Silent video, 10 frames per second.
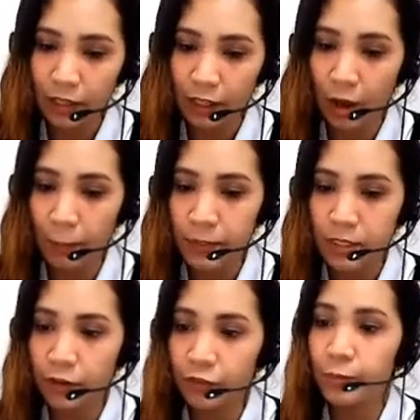The
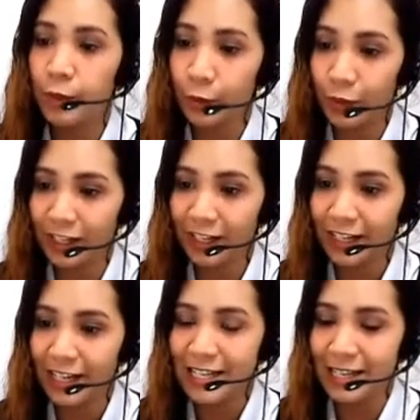opposite of pure
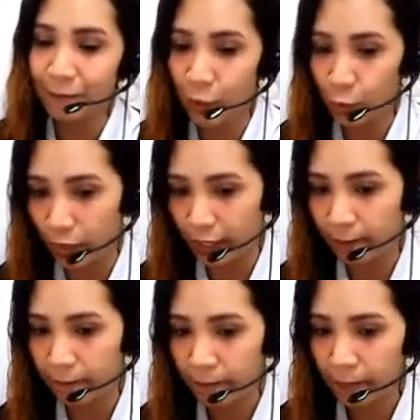is impure.
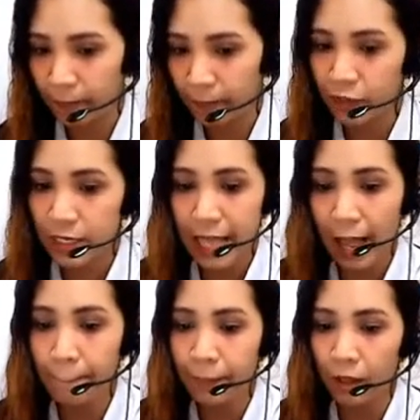For
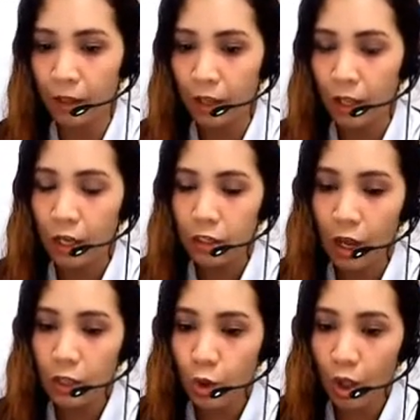example,
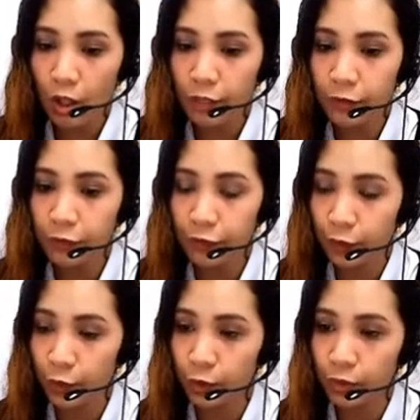not all the
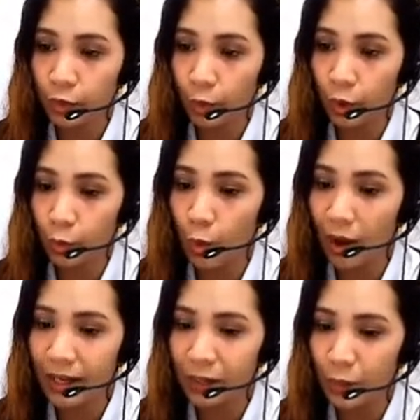food or
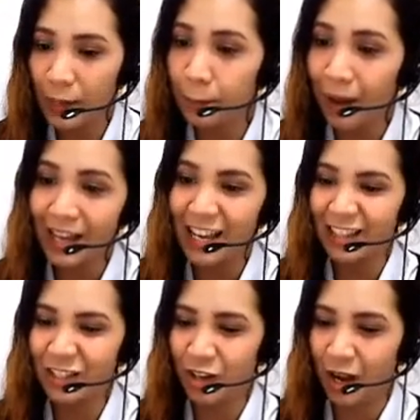wine we buy in
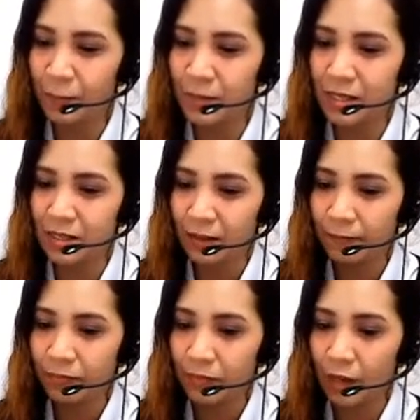the shops
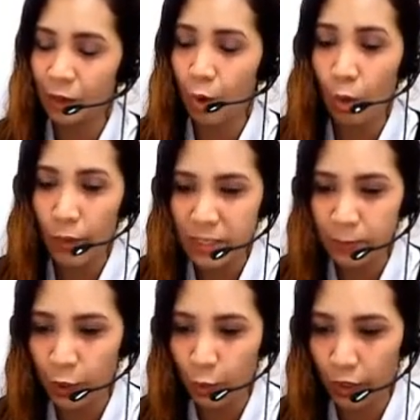are always
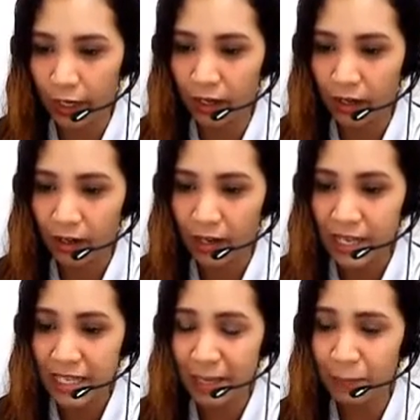pure.
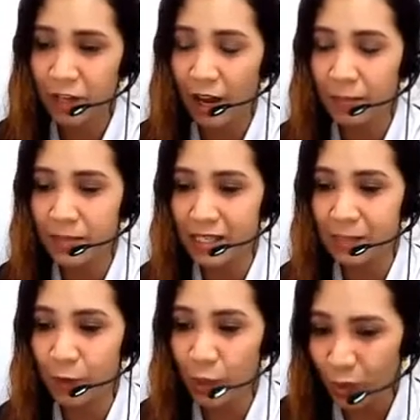Sometimes it's
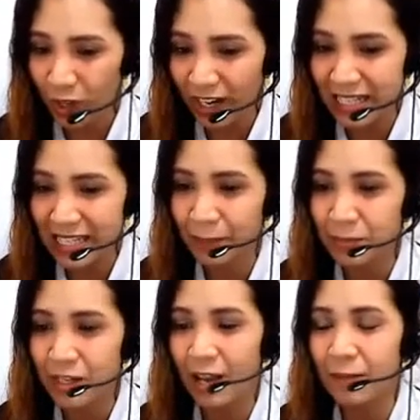pure and
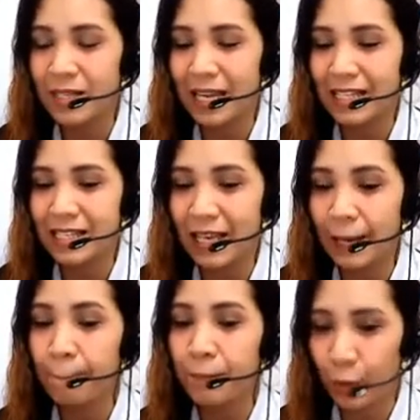sometimes it's
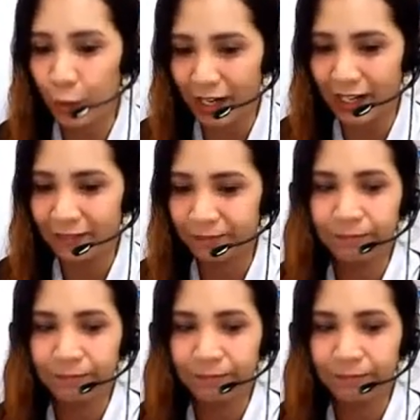impure.